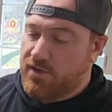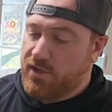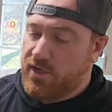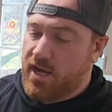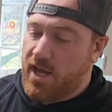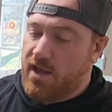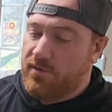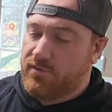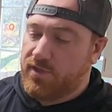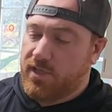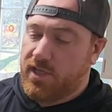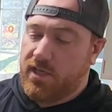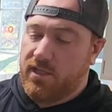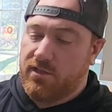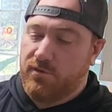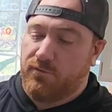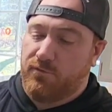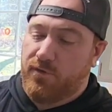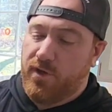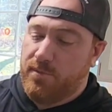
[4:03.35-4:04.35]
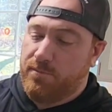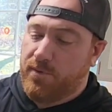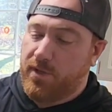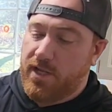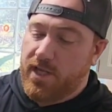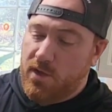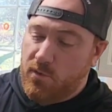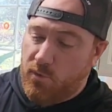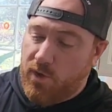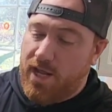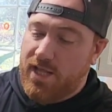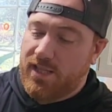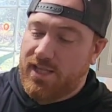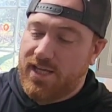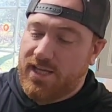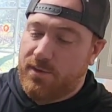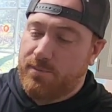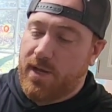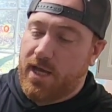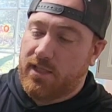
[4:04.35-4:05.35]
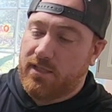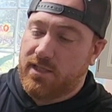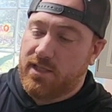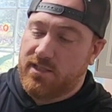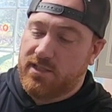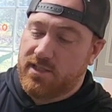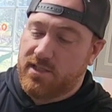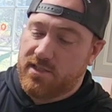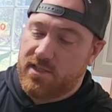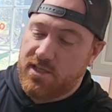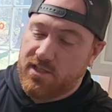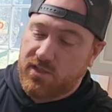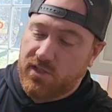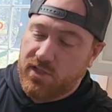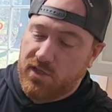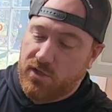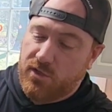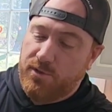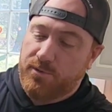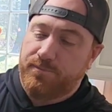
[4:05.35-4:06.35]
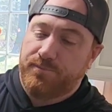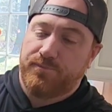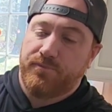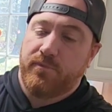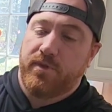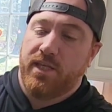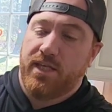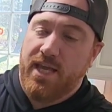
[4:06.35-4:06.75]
You're gonna have to get it to fit. But what I like about this is this little